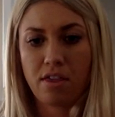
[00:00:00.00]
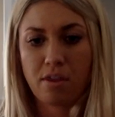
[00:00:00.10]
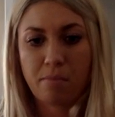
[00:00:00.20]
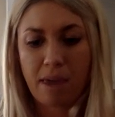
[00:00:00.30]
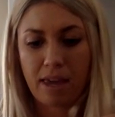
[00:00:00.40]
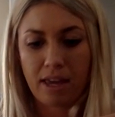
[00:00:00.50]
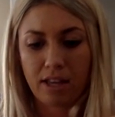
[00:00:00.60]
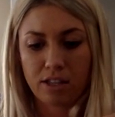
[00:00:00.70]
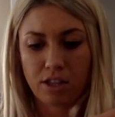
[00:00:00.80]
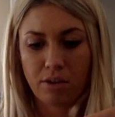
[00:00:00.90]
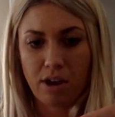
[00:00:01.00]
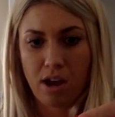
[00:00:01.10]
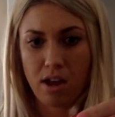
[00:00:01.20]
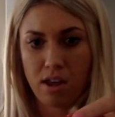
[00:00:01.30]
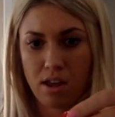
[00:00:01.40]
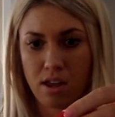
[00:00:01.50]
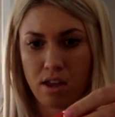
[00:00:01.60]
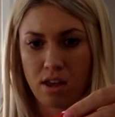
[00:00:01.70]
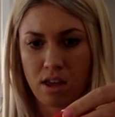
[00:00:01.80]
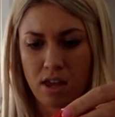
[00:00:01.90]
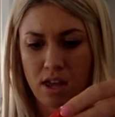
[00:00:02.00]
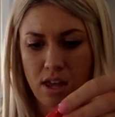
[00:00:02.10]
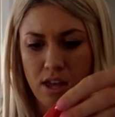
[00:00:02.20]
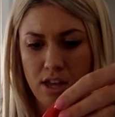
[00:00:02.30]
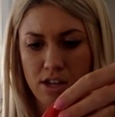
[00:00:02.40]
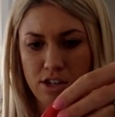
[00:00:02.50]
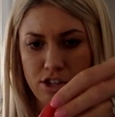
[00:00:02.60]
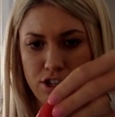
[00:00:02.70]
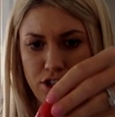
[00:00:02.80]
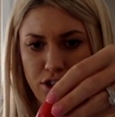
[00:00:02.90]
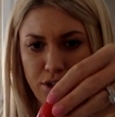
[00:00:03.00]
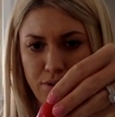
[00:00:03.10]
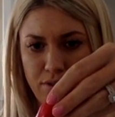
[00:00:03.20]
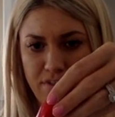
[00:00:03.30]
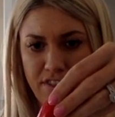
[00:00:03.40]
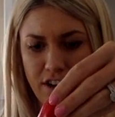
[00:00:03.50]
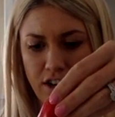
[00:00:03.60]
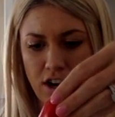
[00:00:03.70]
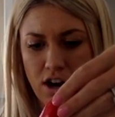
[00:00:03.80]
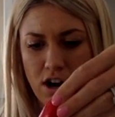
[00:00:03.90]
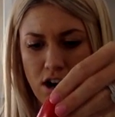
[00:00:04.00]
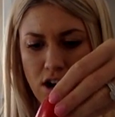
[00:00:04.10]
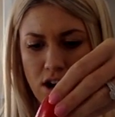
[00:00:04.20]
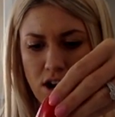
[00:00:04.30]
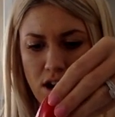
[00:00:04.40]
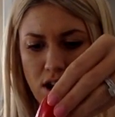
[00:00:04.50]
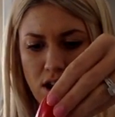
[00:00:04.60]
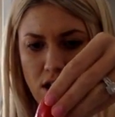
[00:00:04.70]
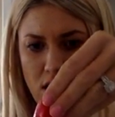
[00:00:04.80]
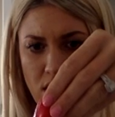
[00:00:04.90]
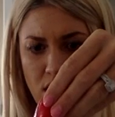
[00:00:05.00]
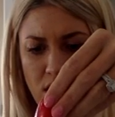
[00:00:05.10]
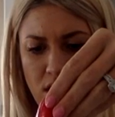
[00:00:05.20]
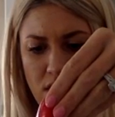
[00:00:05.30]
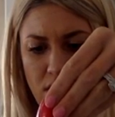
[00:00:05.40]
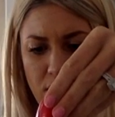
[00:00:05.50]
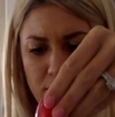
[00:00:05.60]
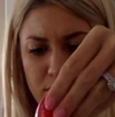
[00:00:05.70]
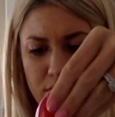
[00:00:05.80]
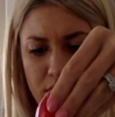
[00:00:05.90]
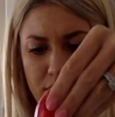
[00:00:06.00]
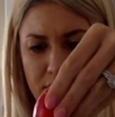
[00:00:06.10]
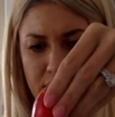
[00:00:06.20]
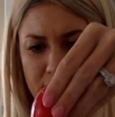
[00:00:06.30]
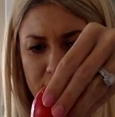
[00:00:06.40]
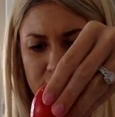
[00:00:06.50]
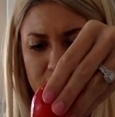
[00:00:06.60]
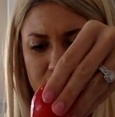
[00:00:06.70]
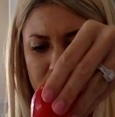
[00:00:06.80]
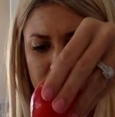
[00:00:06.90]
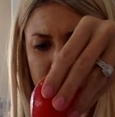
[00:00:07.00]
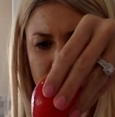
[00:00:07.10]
the baking soda into the vinegar, and they will notice